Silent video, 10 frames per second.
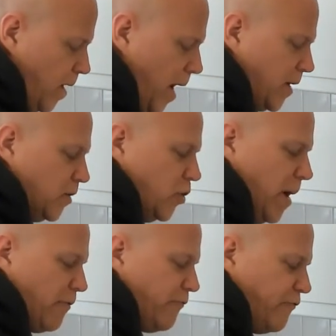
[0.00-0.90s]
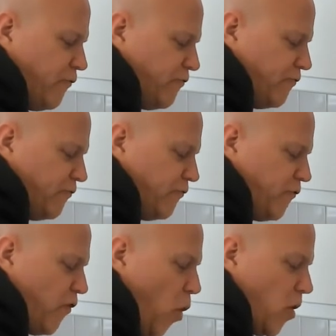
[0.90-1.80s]
I'm going to do about
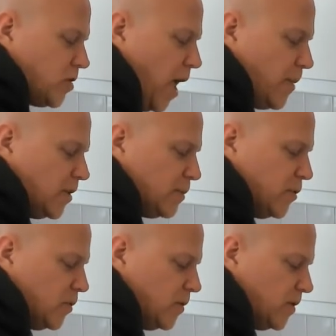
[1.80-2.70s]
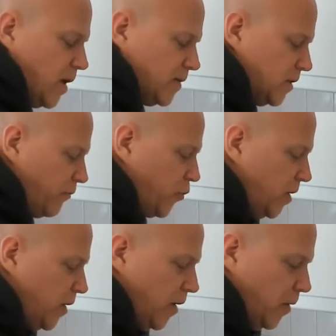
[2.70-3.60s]
4 tablespoons of
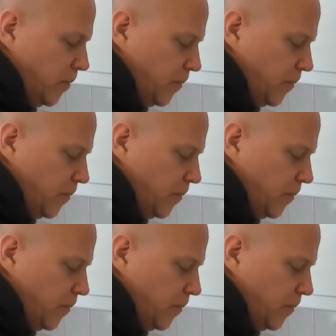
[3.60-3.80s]
sofrito.